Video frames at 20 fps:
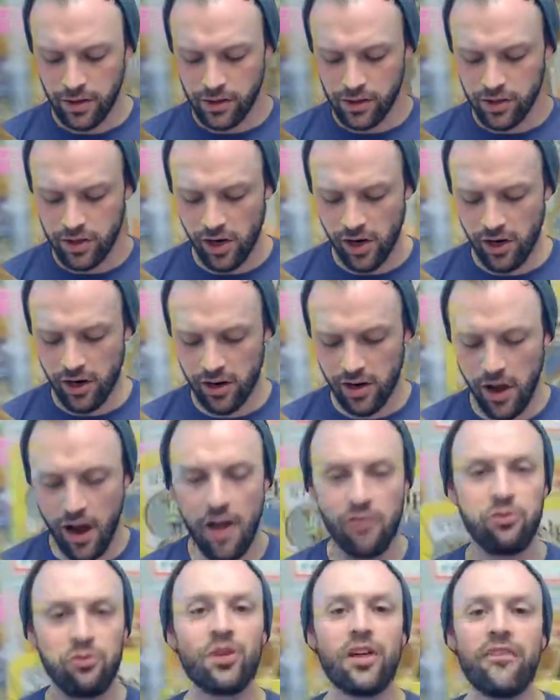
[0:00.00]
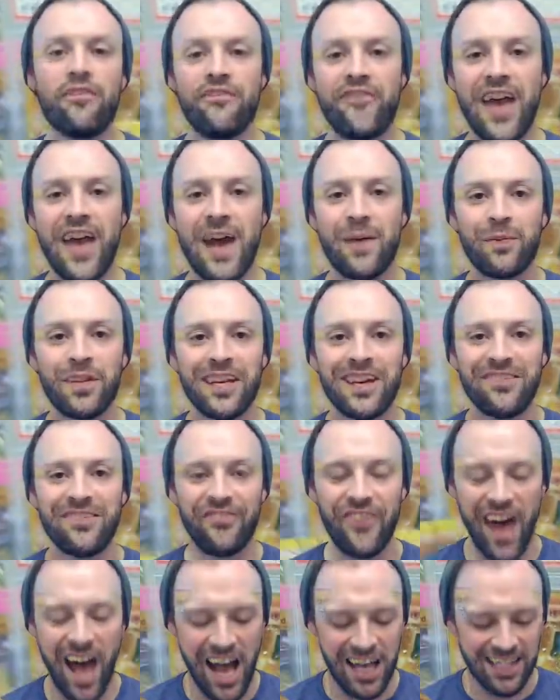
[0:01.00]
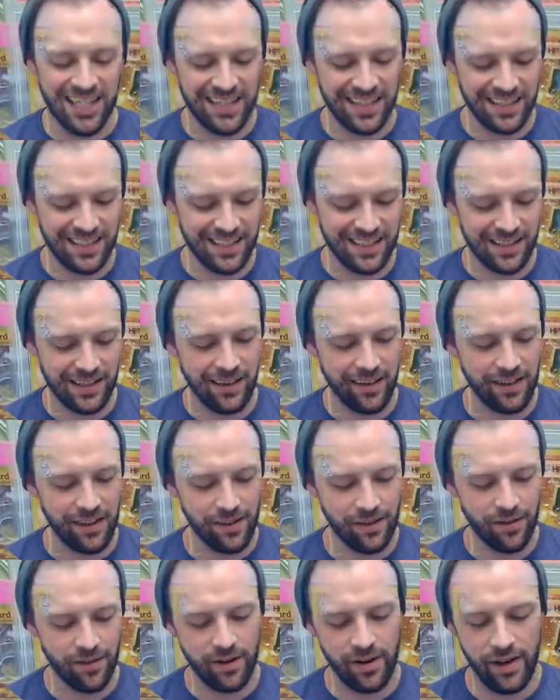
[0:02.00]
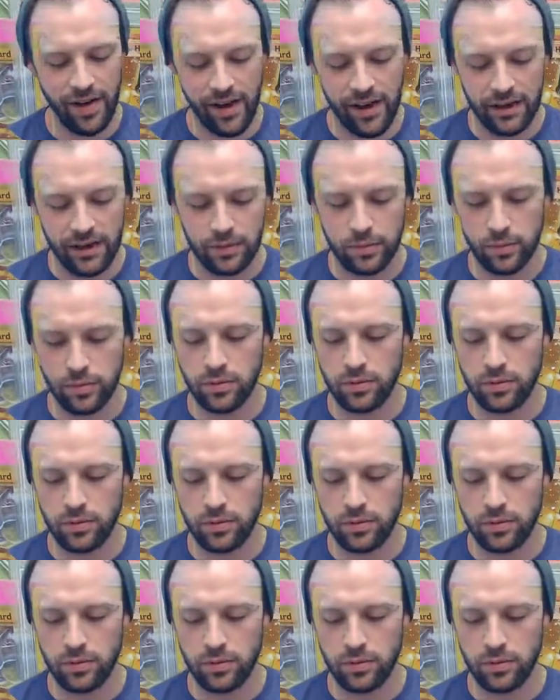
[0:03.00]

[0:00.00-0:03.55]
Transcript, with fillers: Starting off with a family of foxes. Alright.